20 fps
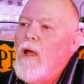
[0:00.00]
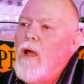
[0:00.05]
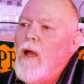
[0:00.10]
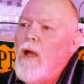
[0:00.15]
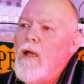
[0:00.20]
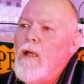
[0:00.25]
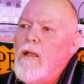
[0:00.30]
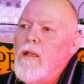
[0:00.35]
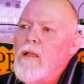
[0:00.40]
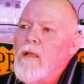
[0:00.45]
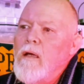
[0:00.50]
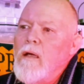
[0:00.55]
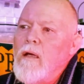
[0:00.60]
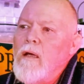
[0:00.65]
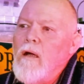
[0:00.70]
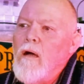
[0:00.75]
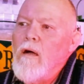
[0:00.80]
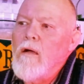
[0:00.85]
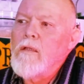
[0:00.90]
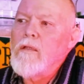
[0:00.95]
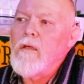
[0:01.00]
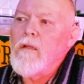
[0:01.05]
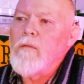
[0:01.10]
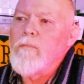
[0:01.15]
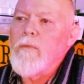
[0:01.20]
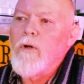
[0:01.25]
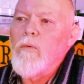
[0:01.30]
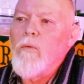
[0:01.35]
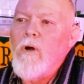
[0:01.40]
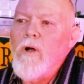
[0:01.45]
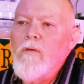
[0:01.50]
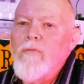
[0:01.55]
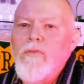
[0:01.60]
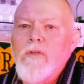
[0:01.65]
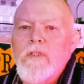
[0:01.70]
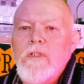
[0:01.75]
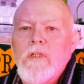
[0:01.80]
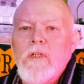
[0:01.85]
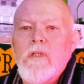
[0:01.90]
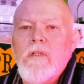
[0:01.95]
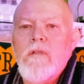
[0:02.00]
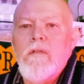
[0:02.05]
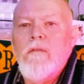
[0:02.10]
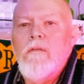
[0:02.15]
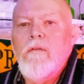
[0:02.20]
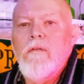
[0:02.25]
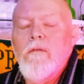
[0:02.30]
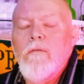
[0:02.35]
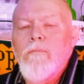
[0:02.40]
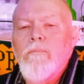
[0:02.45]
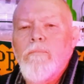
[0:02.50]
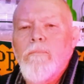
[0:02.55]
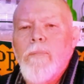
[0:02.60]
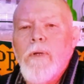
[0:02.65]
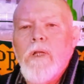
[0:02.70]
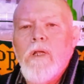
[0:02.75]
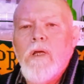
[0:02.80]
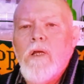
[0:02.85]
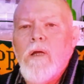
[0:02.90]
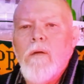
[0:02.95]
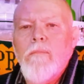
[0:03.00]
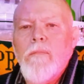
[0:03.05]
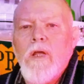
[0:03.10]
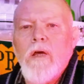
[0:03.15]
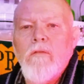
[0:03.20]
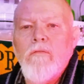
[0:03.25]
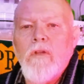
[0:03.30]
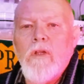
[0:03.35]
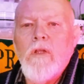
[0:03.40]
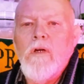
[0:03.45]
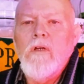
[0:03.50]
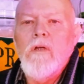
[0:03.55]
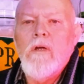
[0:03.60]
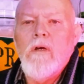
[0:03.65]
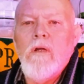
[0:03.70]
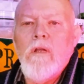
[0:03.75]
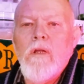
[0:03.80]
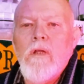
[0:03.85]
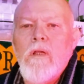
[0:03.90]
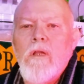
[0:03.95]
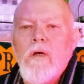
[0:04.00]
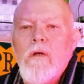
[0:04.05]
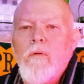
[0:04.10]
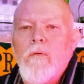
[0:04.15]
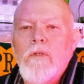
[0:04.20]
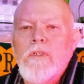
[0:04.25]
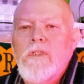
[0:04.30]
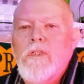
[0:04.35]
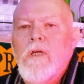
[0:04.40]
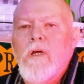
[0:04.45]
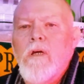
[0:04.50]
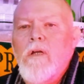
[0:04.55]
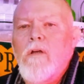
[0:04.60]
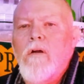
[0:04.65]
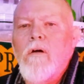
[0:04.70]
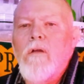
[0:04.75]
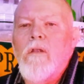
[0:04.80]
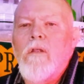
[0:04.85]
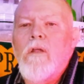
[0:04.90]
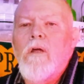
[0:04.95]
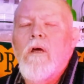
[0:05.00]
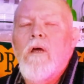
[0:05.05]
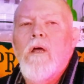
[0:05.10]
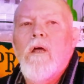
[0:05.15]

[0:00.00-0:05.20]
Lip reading: And I told my wife, I said, you better come and have a look. I don't know what's going on.